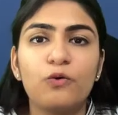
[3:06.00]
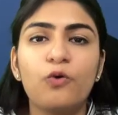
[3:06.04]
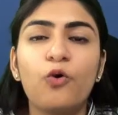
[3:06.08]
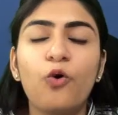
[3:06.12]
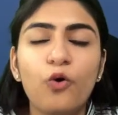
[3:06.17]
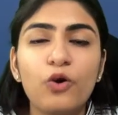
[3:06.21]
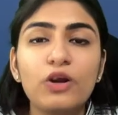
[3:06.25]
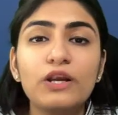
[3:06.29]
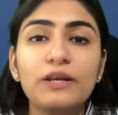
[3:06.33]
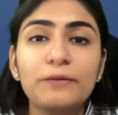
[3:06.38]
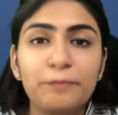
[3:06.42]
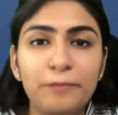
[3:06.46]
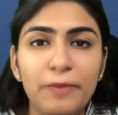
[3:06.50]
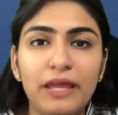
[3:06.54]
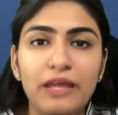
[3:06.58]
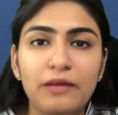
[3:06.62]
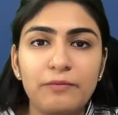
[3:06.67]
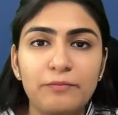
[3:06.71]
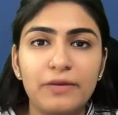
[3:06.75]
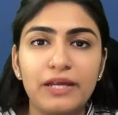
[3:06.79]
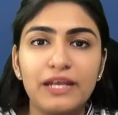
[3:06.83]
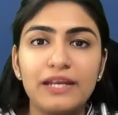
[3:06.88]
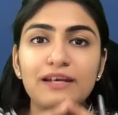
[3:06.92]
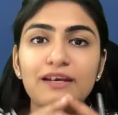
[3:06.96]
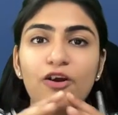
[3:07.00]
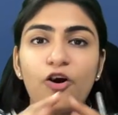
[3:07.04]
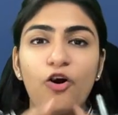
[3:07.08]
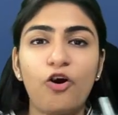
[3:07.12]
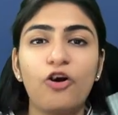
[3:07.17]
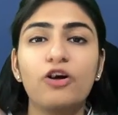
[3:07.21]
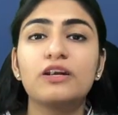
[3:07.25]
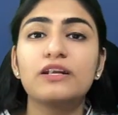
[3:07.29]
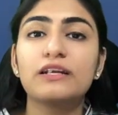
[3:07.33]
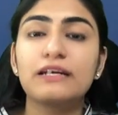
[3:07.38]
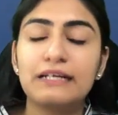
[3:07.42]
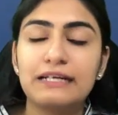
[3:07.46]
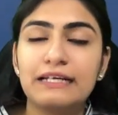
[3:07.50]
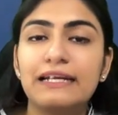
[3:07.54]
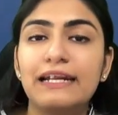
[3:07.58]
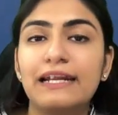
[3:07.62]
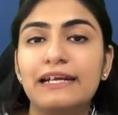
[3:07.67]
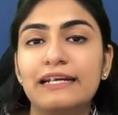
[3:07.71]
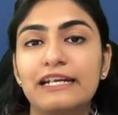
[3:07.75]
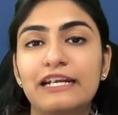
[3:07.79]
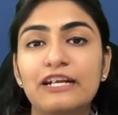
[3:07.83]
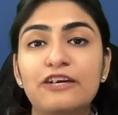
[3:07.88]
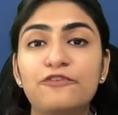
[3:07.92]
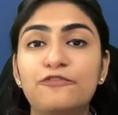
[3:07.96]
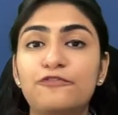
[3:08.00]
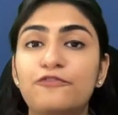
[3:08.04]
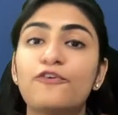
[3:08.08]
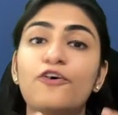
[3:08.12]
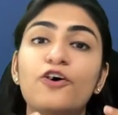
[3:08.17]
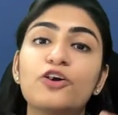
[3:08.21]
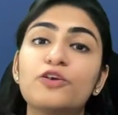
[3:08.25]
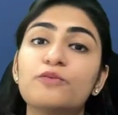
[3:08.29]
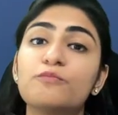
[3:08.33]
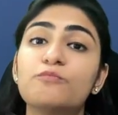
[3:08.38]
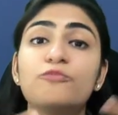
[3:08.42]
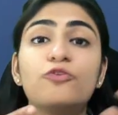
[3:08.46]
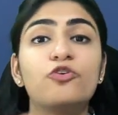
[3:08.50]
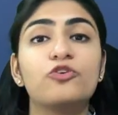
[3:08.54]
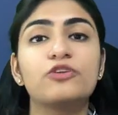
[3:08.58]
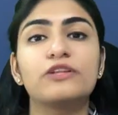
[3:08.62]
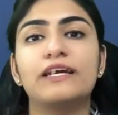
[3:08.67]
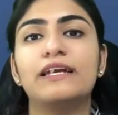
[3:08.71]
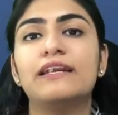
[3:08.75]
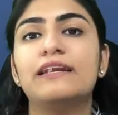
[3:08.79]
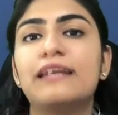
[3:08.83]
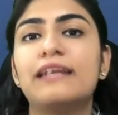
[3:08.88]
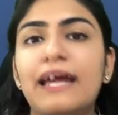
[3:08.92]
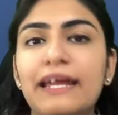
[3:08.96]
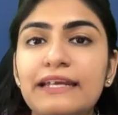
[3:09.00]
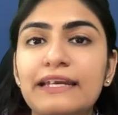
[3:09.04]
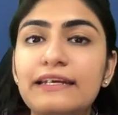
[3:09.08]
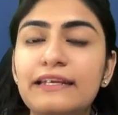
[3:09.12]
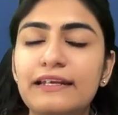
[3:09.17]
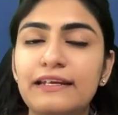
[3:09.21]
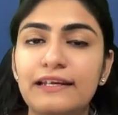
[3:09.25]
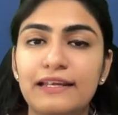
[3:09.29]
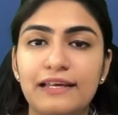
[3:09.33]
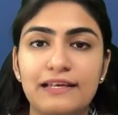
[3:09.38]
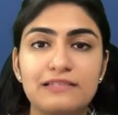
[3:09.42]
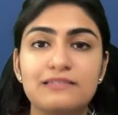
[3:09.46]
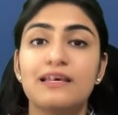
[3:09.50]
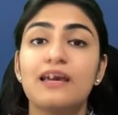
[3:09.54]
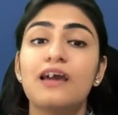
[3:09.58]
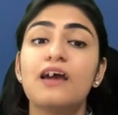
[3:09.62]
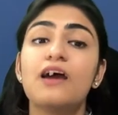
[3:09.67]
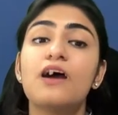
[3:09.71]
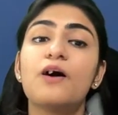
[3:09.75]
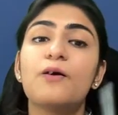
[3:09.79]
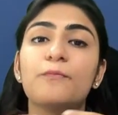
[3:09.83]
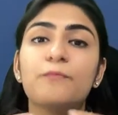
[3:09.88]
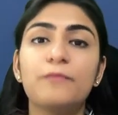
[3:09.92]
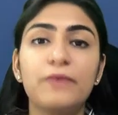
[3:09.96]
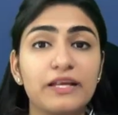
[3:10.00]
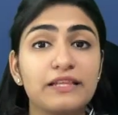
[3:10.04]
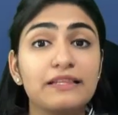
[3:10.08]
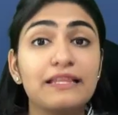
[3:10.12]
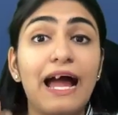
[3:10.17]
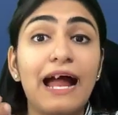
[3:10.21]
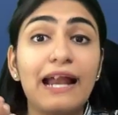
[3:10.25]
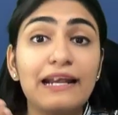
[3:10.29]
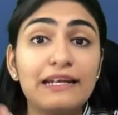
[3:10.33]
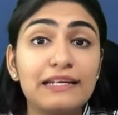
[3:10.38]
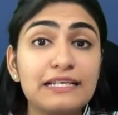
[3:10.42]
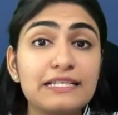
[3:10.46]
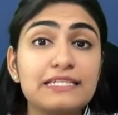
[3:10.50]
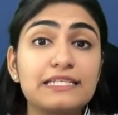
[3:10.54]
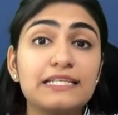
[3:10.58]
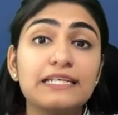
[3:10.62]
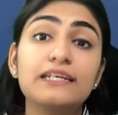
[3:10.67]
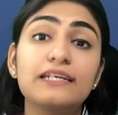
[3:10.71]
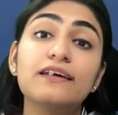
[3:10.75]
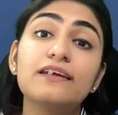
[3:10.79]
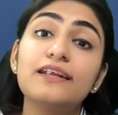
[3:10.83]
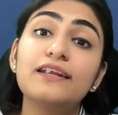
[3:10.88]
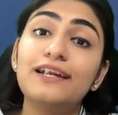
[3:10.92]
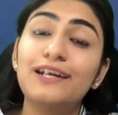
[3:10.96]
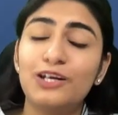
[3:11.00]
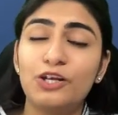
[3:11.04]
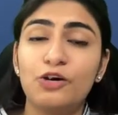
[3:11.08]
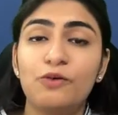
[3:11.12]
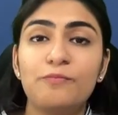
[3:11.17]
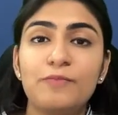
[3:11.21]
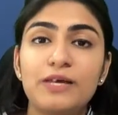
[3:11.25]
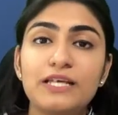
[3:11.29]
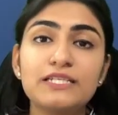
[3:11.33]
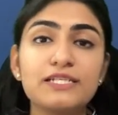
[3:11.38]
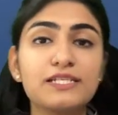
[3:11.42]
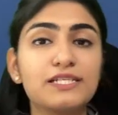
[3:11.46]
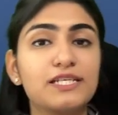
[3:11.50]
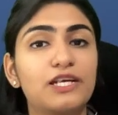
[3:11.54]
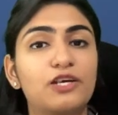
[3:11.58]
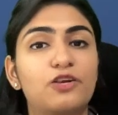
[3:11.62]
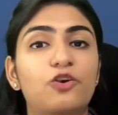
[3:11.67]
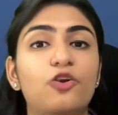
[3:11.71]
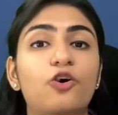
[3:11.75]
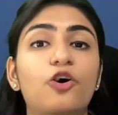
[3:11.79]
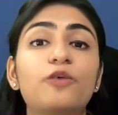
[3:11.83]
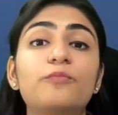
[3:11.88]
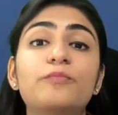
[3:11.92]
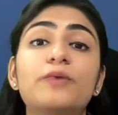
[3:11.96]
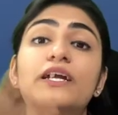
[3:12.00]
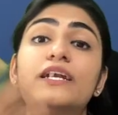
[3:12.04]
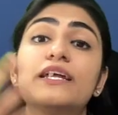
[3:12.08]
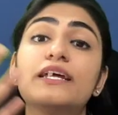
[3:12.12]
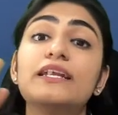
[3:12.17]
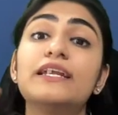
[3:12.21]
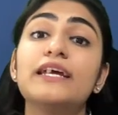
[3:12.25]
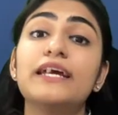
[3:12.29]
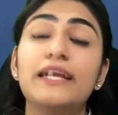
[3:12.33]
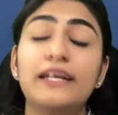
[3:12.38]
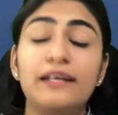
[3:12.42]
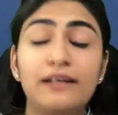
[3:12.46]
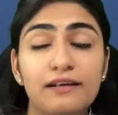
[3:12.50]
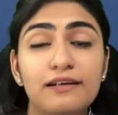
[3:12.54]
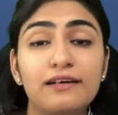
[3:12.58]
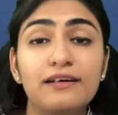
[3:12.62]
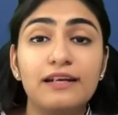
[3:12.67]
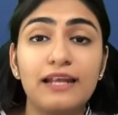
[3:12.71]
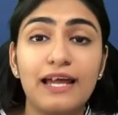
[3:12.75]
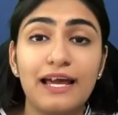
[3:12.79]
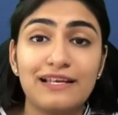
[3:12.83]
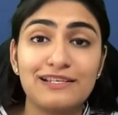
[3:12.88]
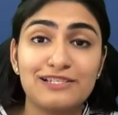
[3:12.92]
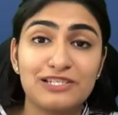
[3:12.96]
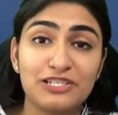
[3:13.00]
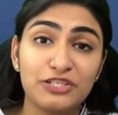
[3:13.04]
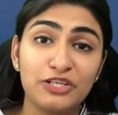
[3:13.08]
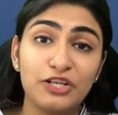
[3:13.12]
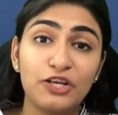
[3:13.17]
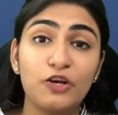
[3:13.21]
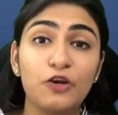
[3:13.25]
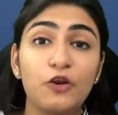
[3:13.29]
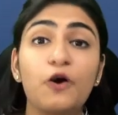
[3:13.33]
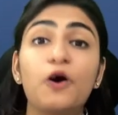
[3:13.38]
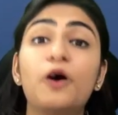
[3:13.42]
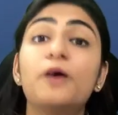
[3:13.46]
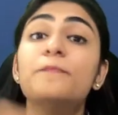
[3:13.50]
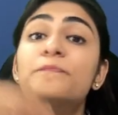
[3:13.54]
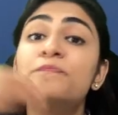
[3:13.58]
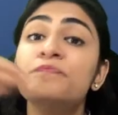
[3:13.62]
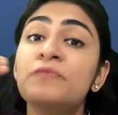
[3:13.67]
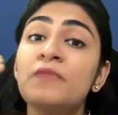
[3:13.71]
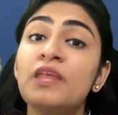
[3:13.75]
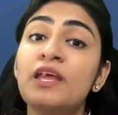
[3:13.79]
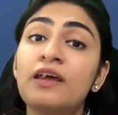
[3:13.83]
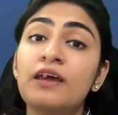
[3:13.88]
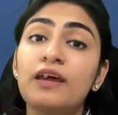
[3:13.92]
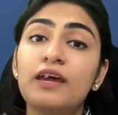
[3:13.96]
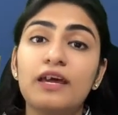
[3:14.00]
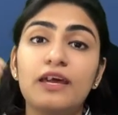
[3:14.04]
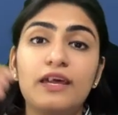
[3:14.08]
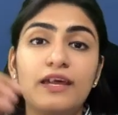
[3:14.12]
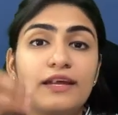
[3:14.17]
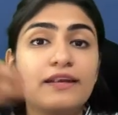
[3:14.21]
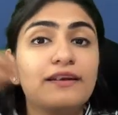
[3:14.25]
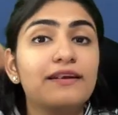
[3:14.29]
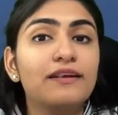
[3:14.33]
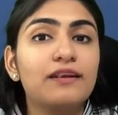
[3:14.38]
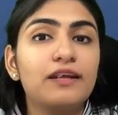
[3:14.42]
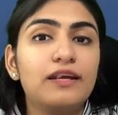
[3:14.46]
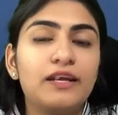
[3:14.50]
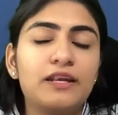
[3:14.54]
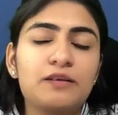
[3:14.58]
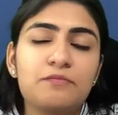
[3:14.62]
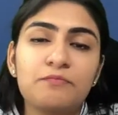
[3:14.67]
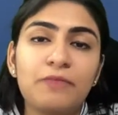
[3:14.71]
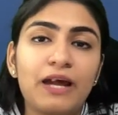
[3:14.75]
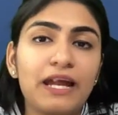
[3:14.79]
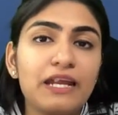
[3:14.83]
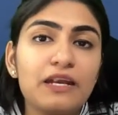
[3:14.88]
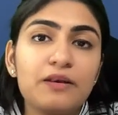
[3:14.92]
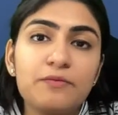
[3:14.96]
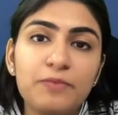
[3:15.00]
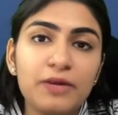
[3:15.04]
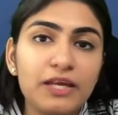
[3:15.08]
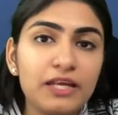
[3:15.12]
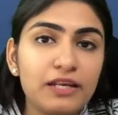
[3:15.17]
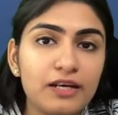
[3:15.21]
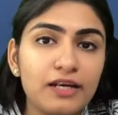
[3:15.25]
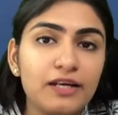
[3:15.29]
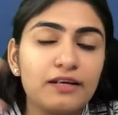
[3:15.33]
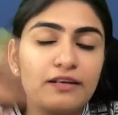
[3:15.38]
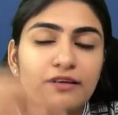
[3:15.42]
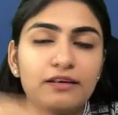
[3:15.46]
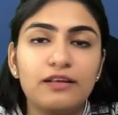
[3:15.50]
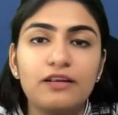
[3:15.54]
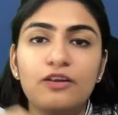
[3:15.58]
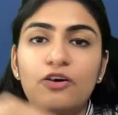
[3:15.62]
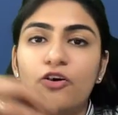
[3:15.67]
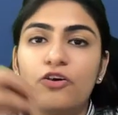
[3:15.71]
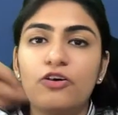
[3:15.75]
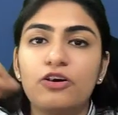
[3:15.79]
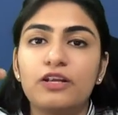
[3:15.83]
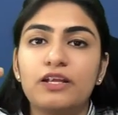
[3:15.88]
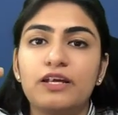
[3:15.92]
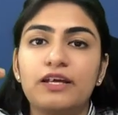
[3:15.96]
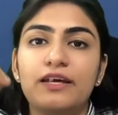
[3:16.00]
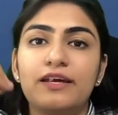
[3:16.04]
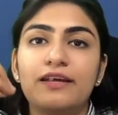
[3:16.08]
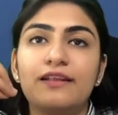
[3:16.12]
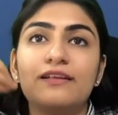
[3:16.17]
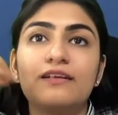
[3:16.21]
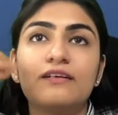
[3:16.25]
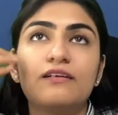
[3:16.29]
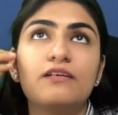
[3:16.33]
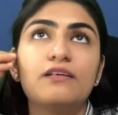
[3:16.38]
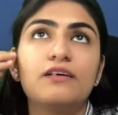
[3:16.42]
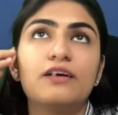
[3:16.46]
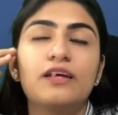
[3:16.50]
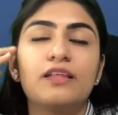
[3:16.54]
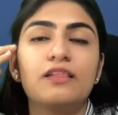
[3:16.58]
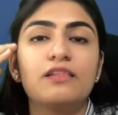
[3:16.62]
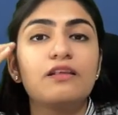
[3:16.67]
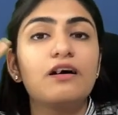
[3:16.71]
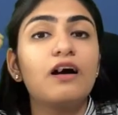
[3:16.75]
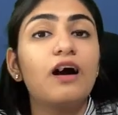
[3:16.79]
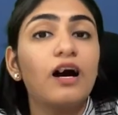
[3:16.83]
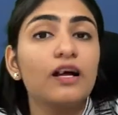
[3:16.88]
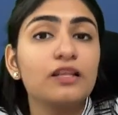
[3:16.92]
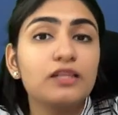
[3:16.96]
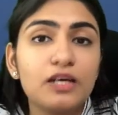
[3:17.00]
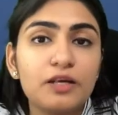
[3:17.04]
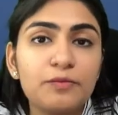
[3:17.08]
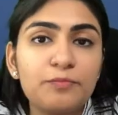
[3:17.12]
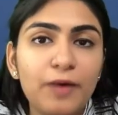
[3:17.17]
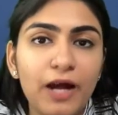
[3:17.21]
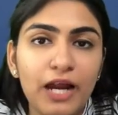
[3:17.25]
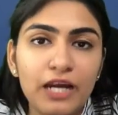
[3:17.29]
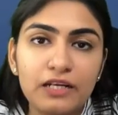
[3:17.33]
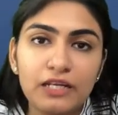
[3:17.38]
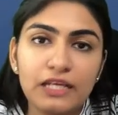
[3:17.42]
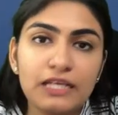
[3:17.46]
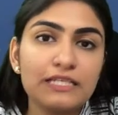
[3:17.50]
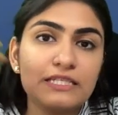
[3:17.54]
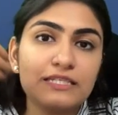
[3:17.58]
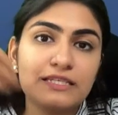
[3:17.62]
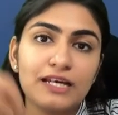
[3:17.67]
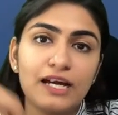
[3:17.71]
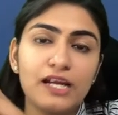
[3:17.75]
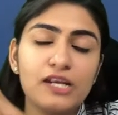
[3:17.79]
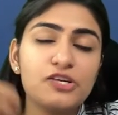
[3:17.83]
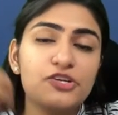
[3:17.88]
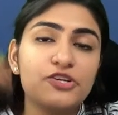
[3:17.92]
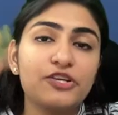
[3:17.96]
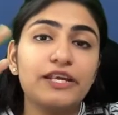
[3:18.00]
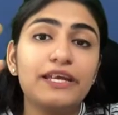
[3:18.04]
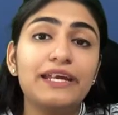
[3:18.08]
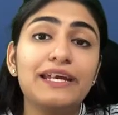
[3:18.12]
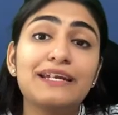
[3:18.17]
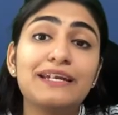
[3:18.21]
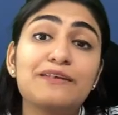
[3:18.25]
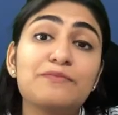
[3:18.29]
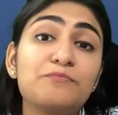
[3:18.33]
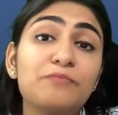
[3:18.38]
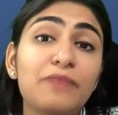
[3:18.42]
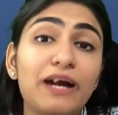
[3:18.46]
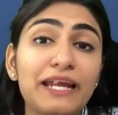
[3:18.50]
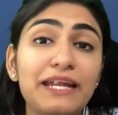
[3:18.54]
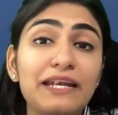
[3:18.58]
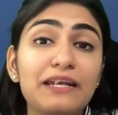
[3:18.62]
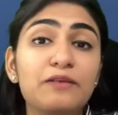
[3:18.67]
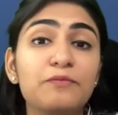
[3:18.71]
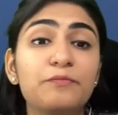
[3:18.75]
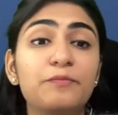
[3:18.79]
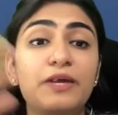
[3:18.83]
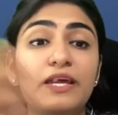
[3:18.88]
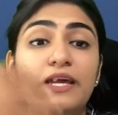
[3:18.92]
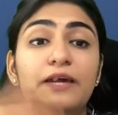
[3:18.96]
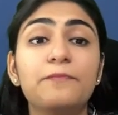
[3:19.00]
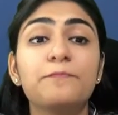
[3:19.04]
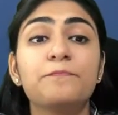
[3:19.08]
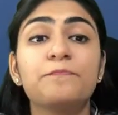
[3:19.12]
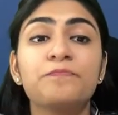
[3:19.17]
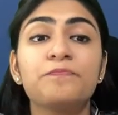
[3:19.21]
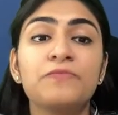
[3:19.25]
hold payment on credit for more than 90 days, that is written in domestic law. But in international law, it might be written, or in the other party's country it might be